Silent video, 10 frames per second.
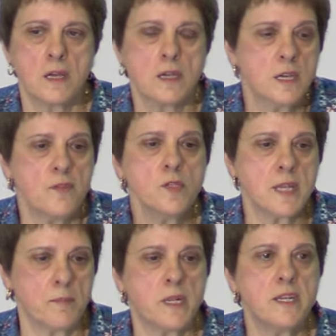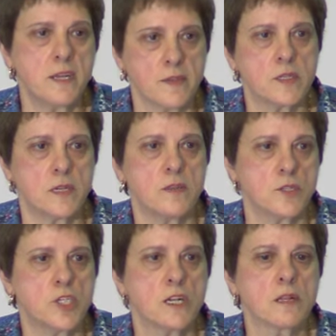can give you some bleeding in
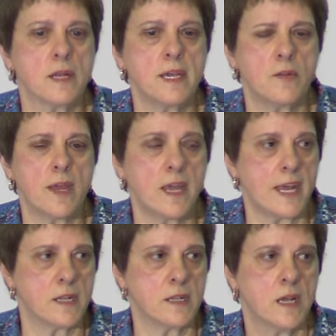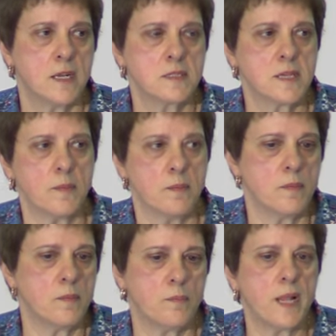the genital area and
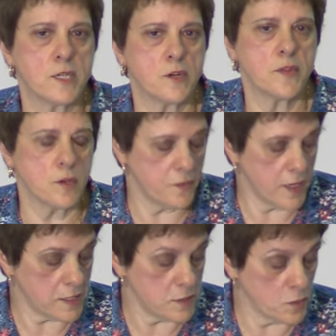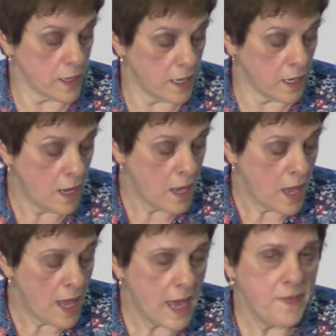some blood on the underwear.
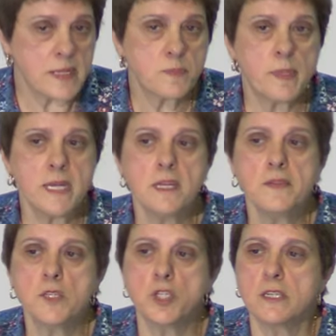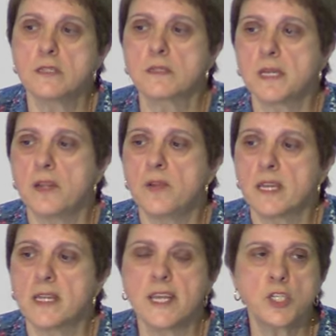And that bleeding in the genital area
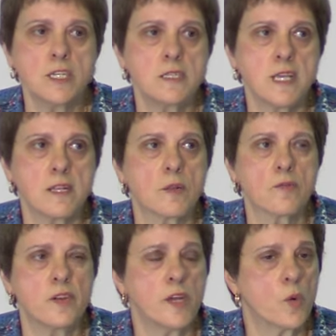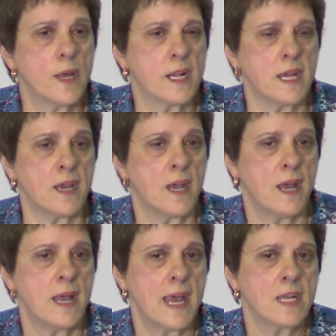can actually settle very quickly,
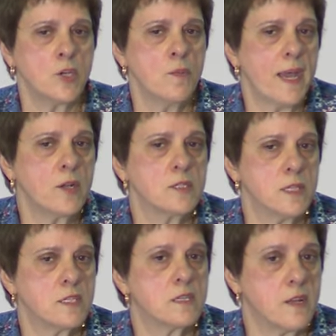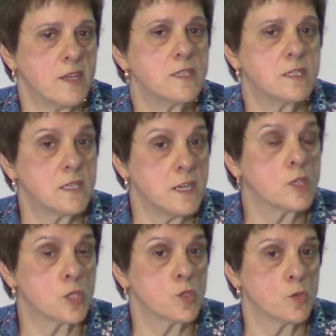and you may not necessarily see
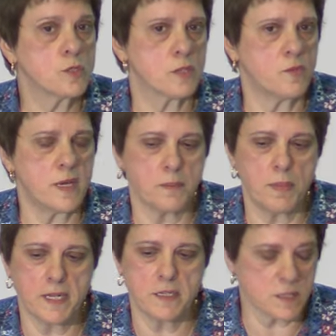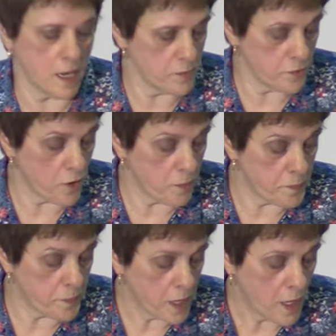the source of where the blood has come
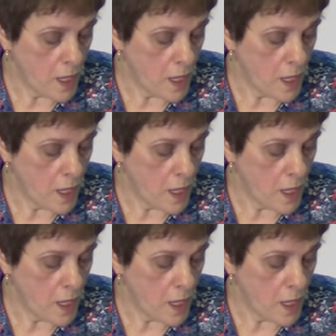from.